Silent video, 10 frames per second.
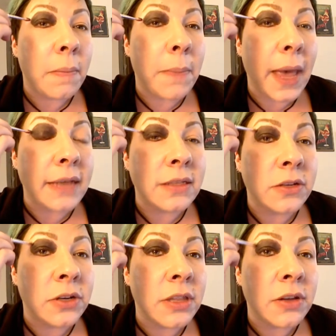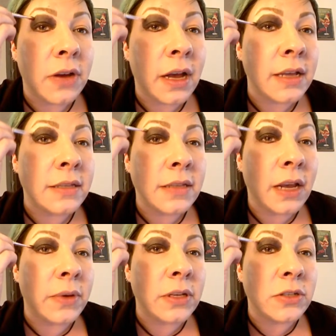bags underneath your eyes,
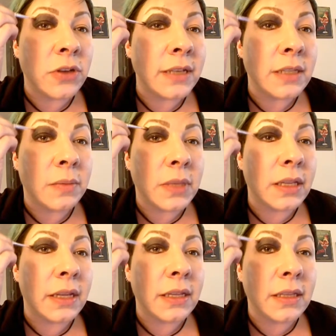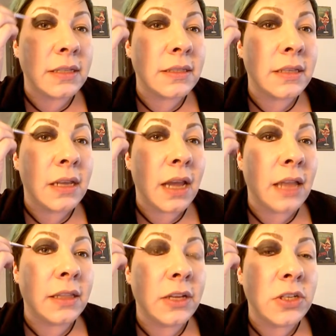I wouldn't try something like this
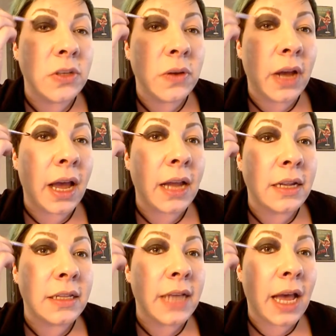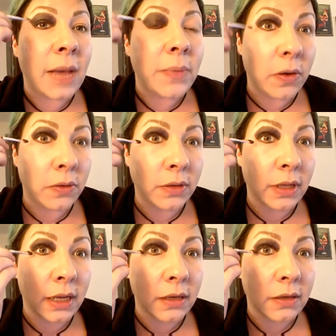unless you do it on the top
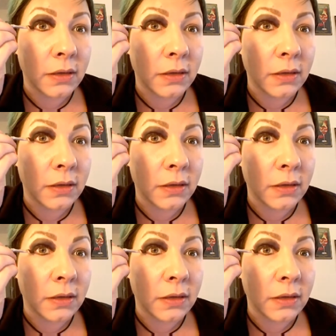only,